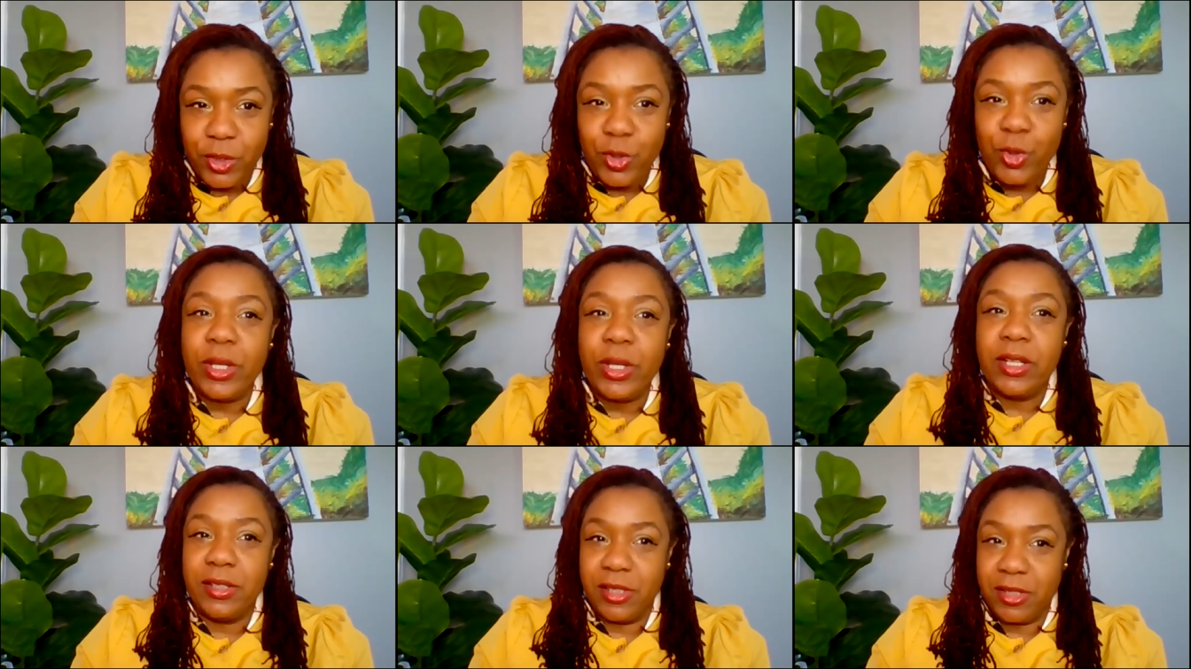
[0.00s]

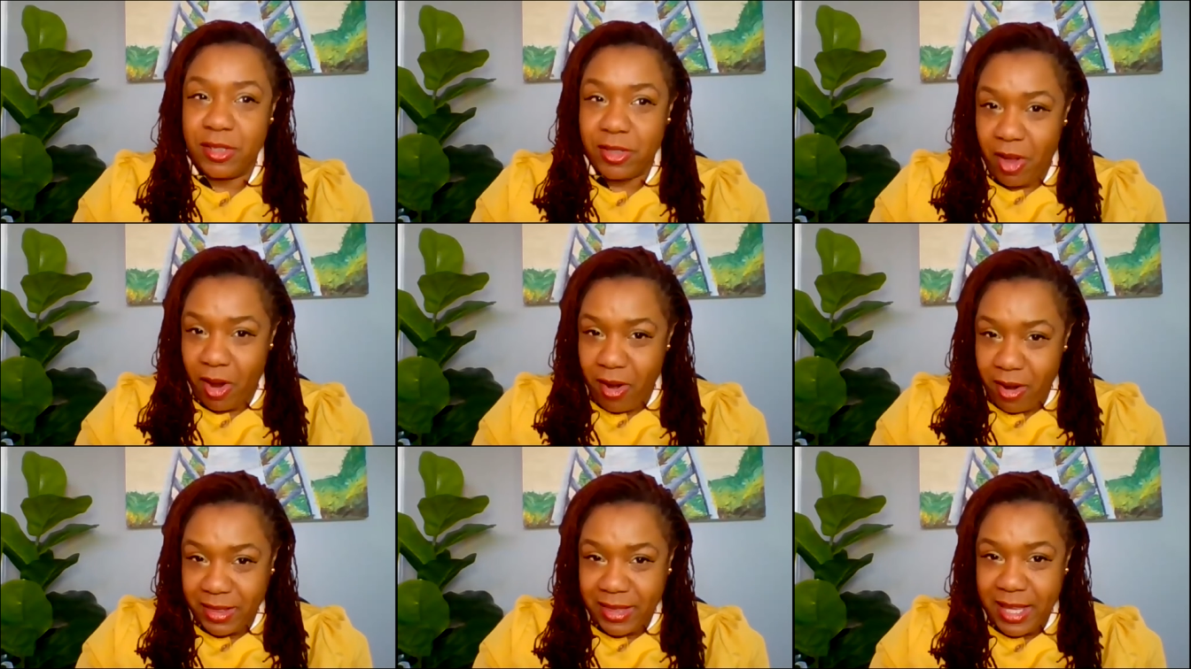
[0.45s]
You can
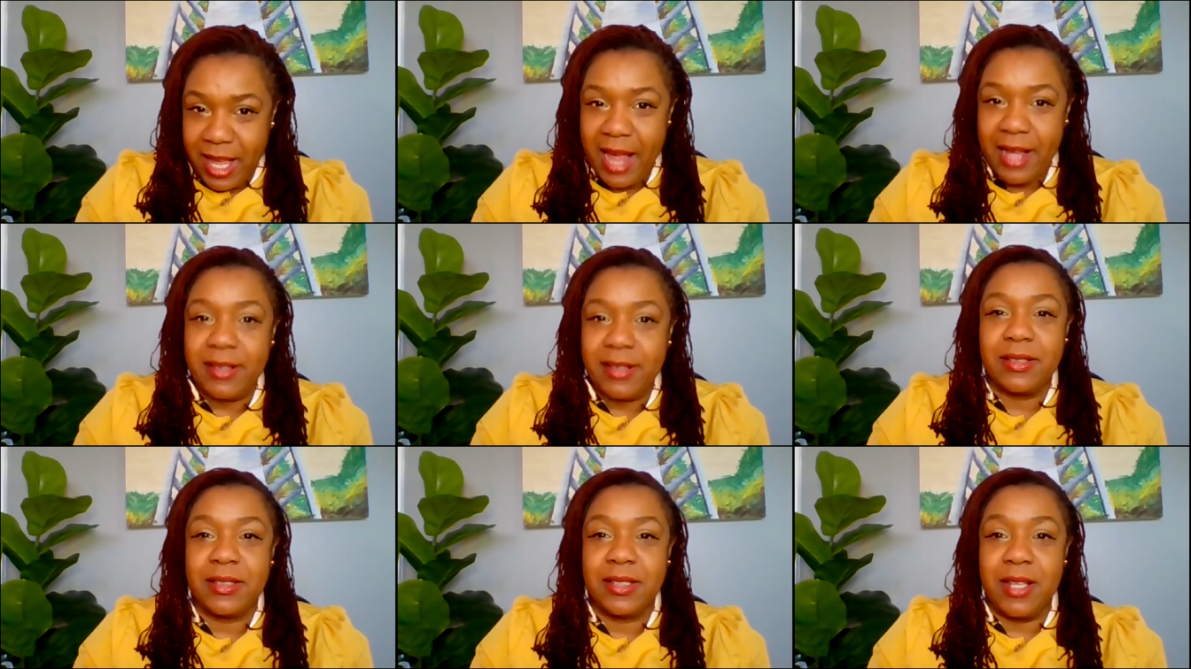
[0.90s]
start
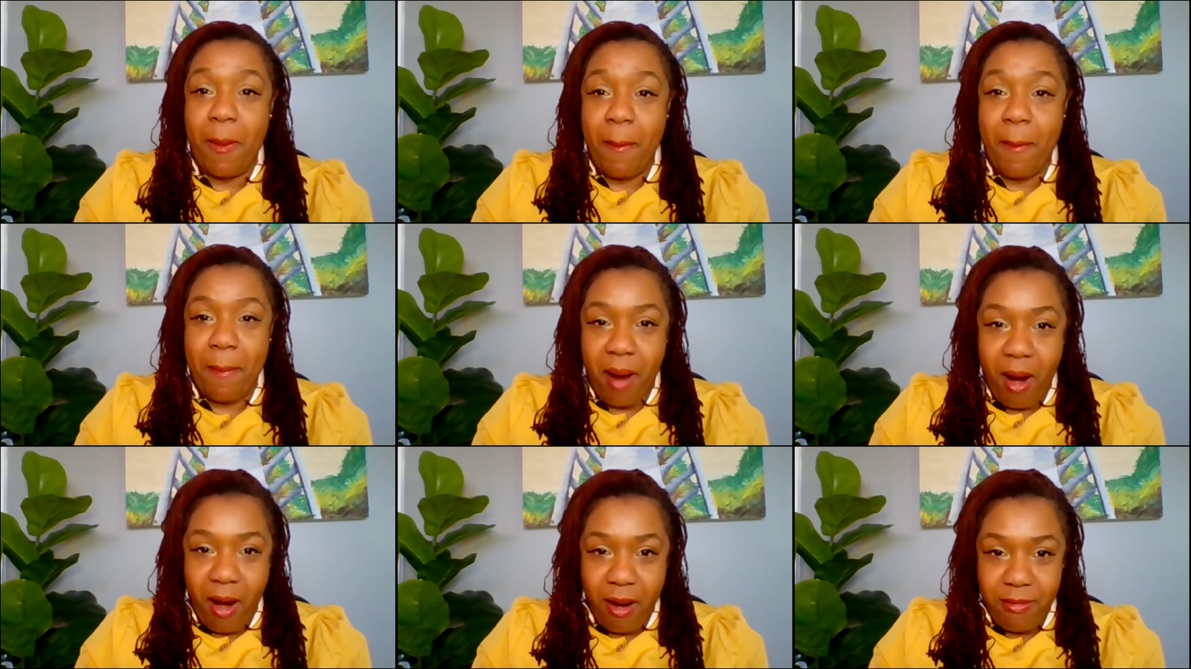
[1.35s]
that
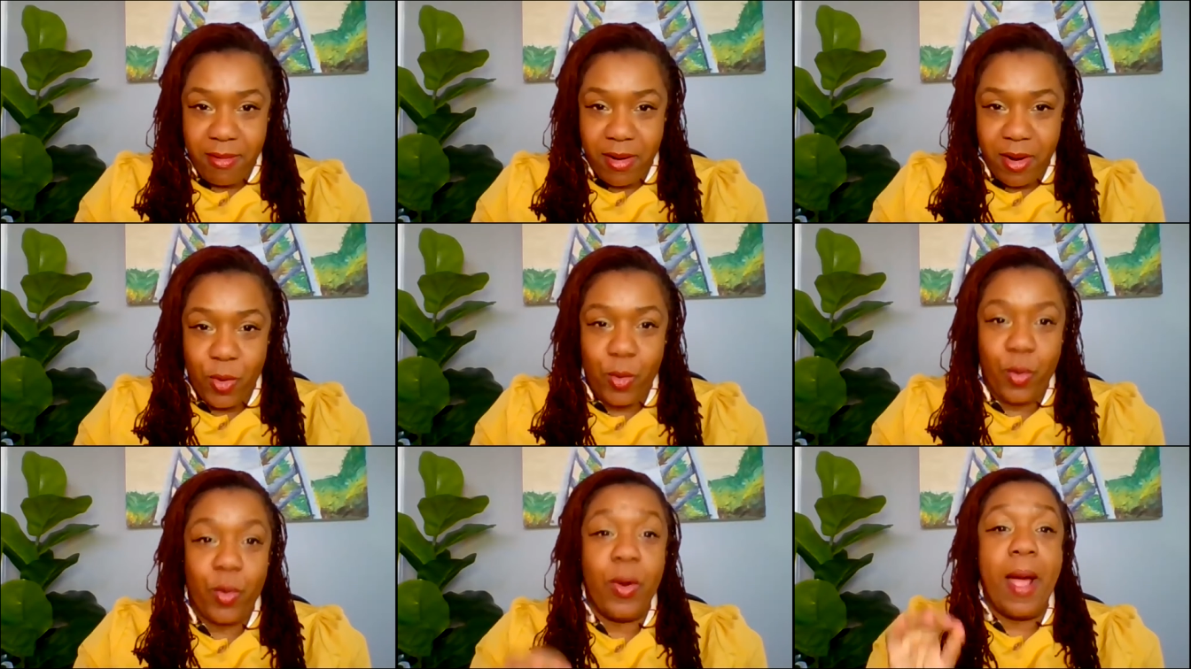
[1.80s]

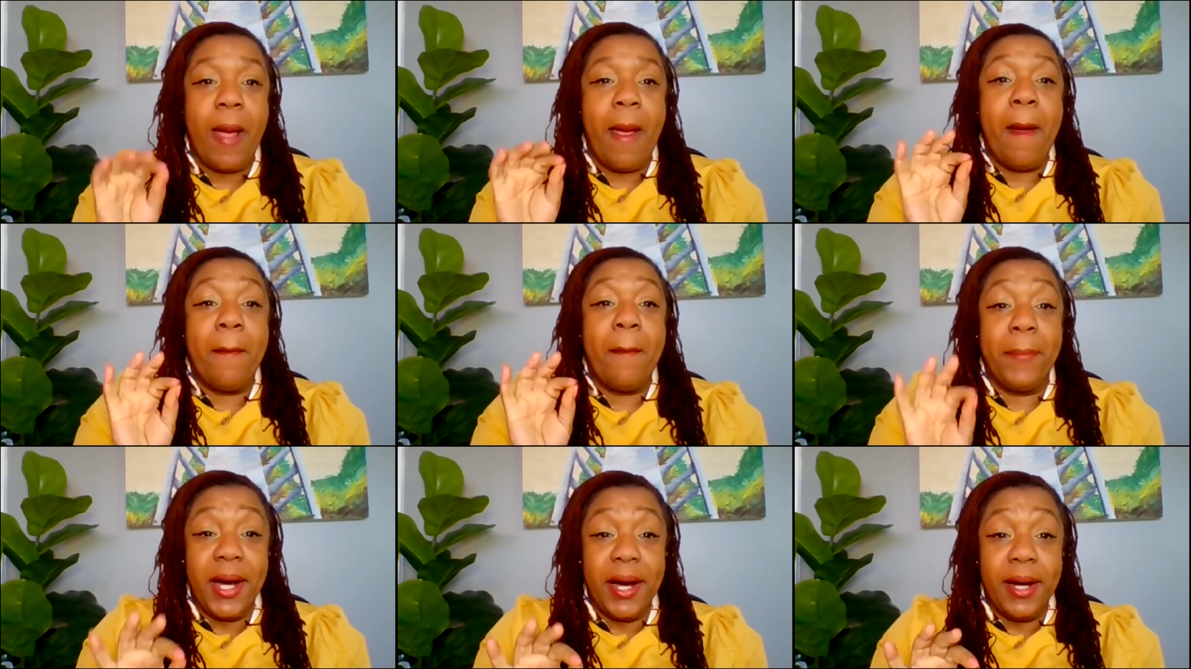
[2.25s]
tomorrow,
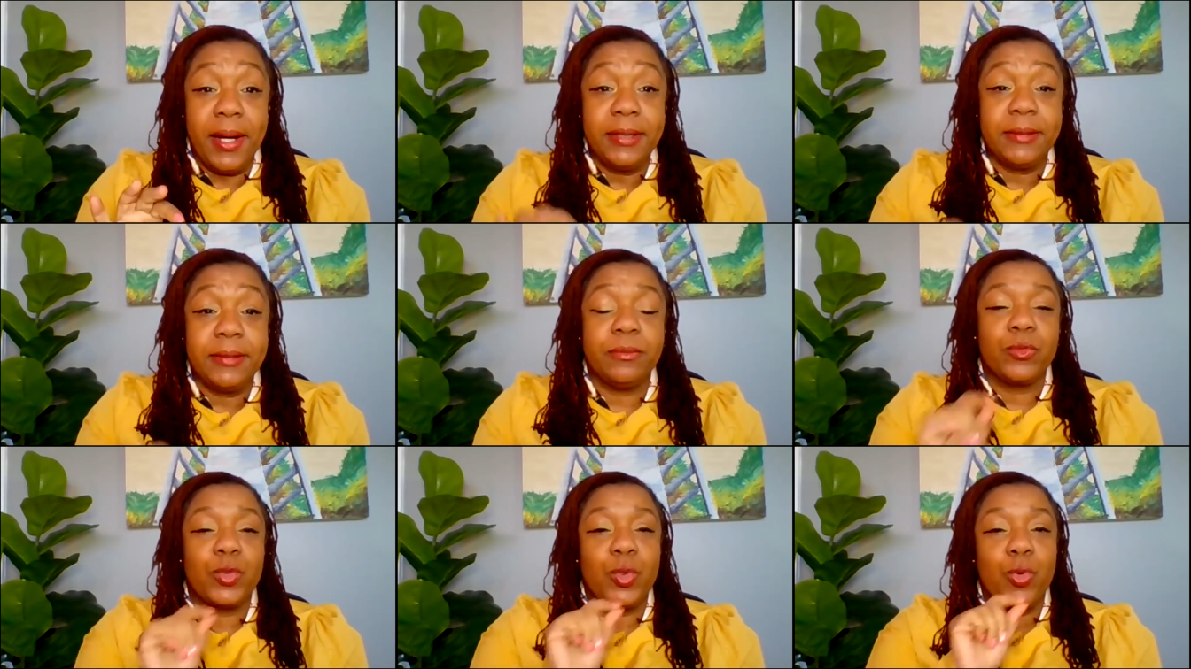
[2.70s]

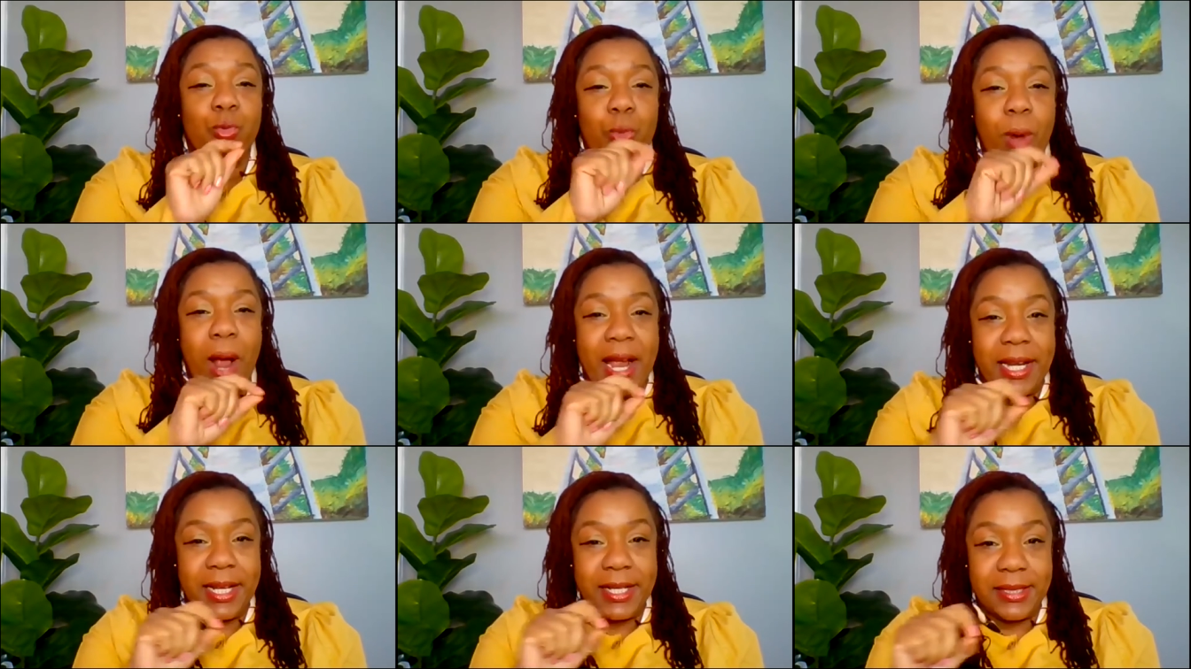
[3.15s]
but
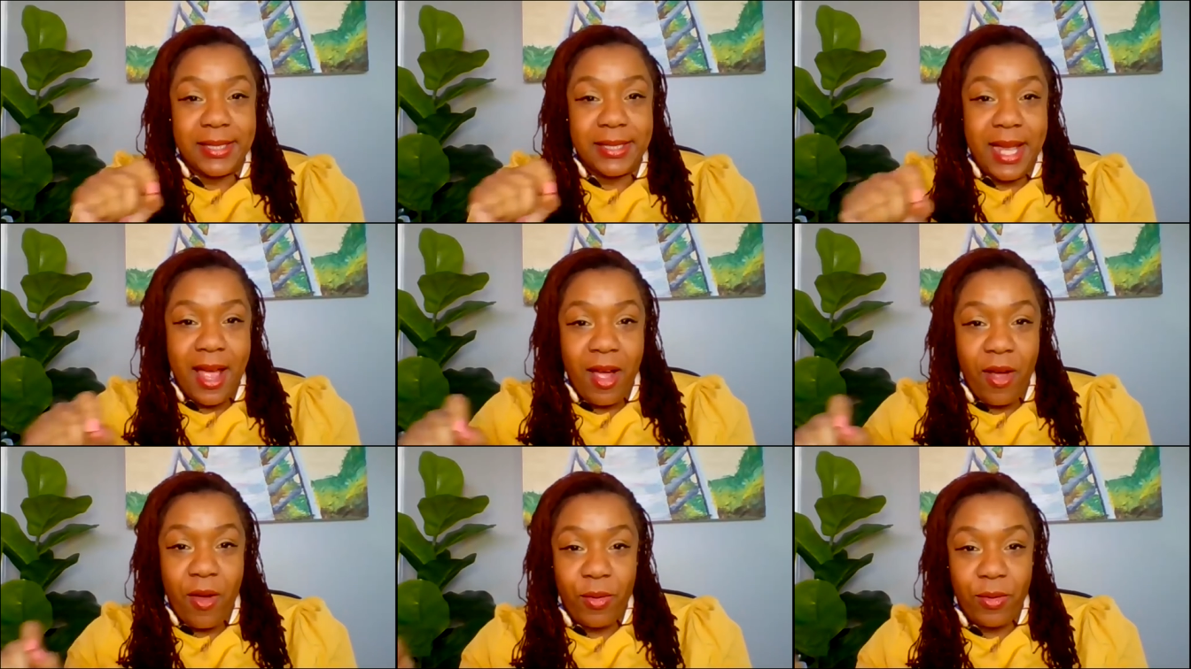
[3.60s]
write it
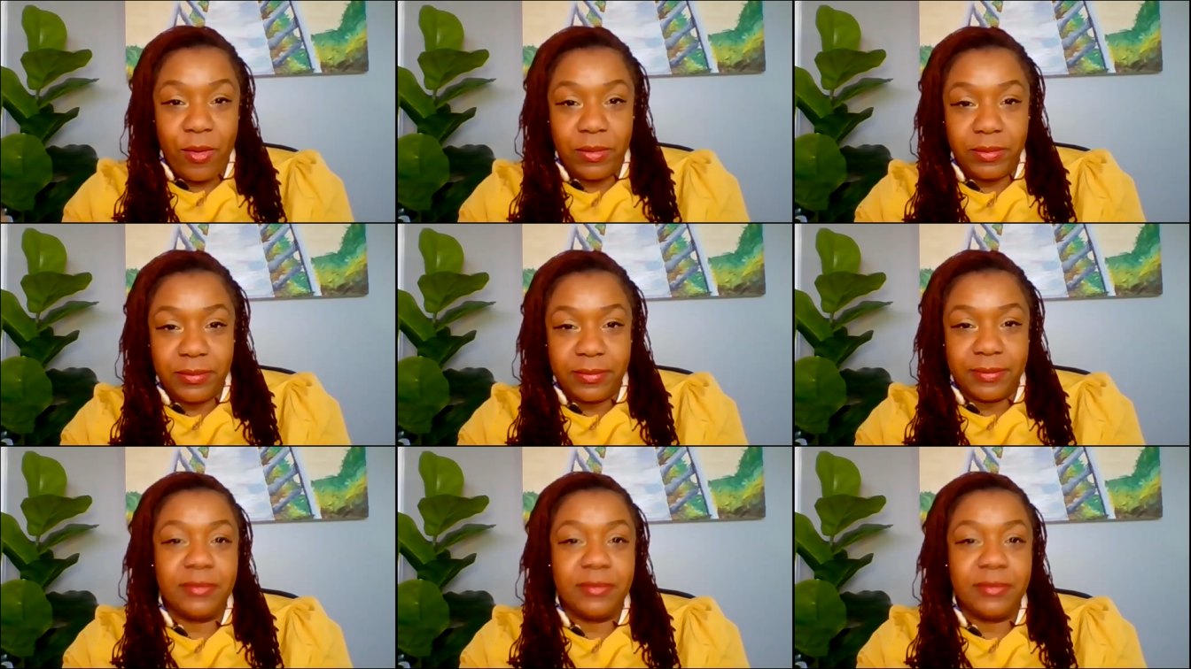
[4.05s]
down,